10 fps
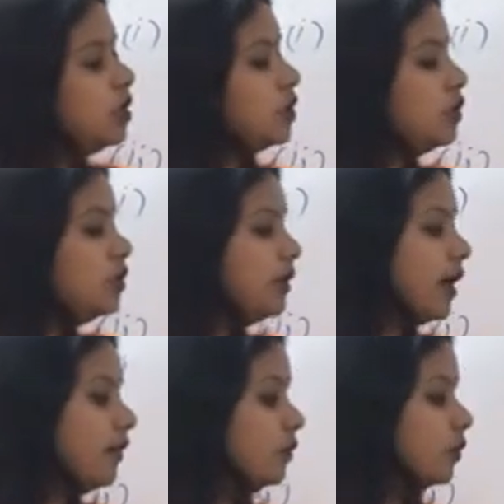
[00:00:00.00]
So you
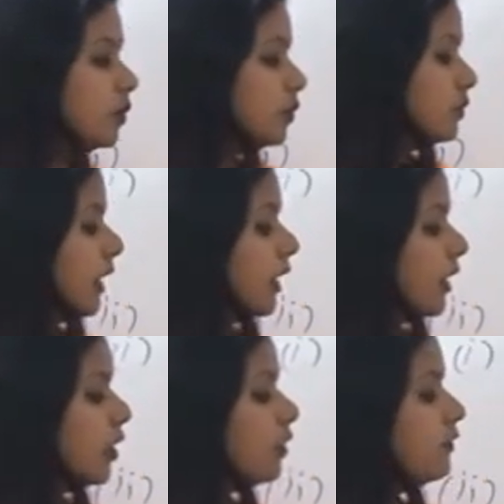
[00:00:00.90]
have to take
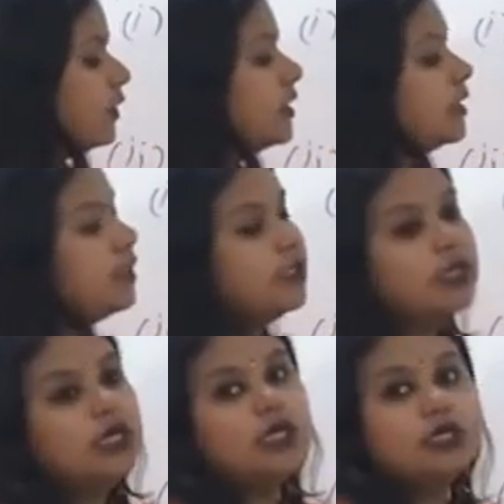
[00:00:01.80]
care of this, that
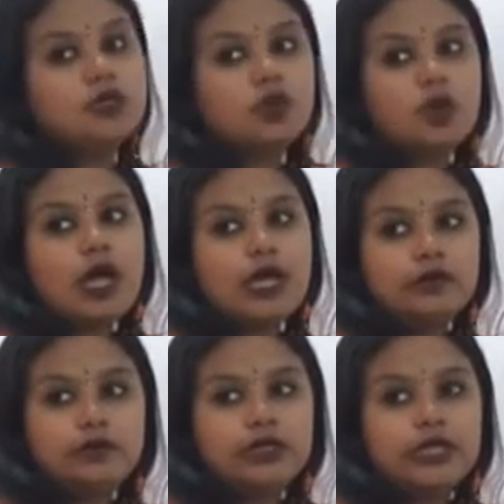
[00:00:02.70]
row
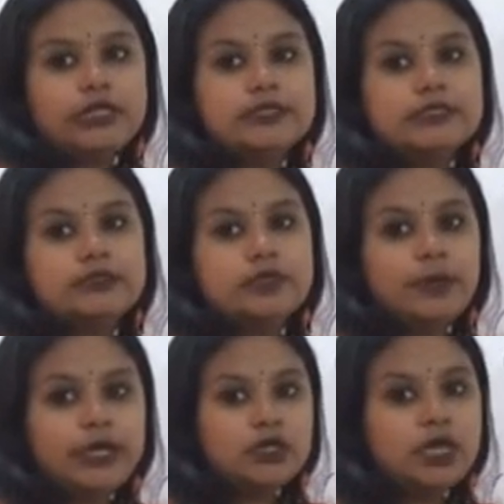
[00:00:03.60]
R1 is
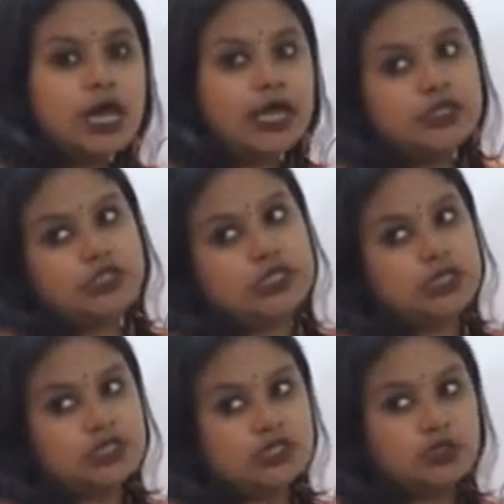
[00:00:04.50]
remain
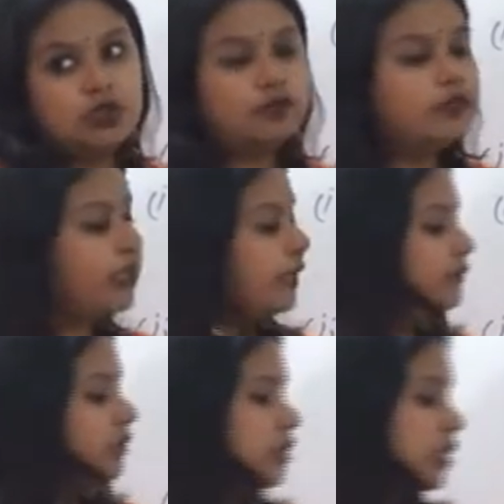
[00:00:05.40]
unchanged. You will
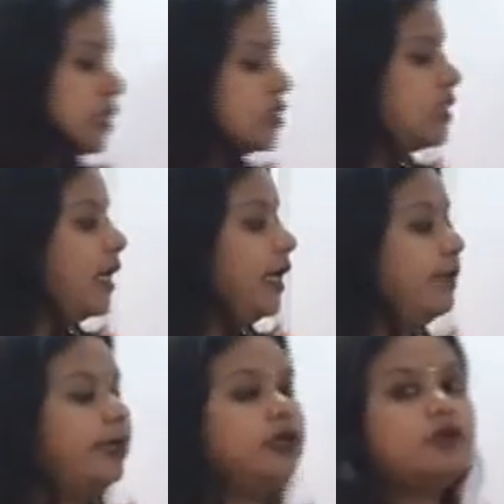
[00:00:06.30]
never change the
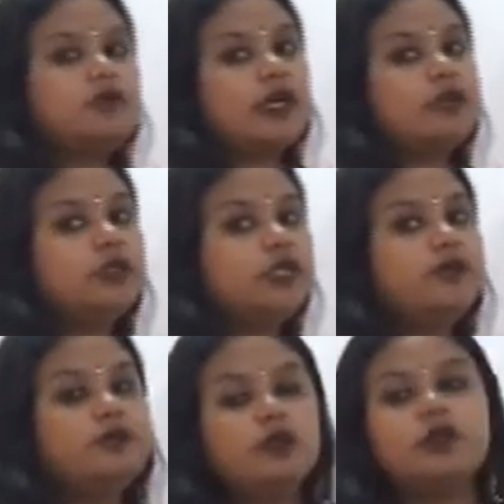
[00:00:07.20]
element of R1
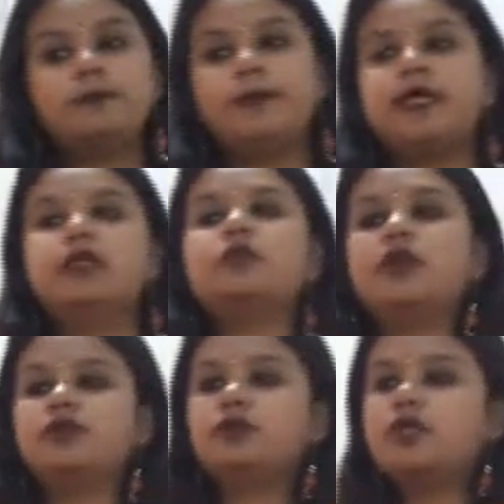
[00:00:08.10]
if you are applying the
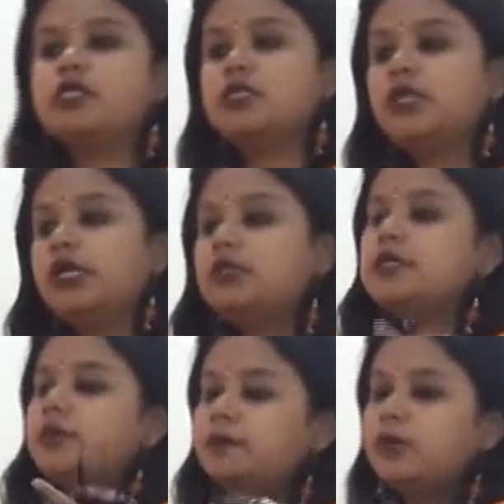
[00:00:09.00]
transformation in
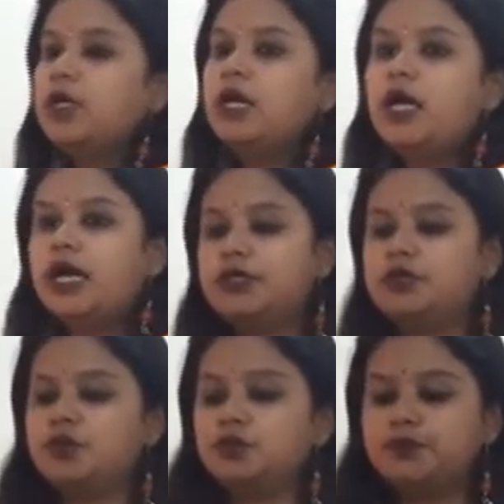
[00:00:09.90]
some
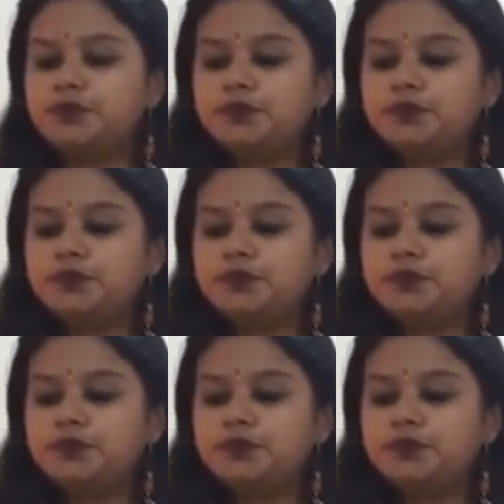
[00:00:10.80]
other row.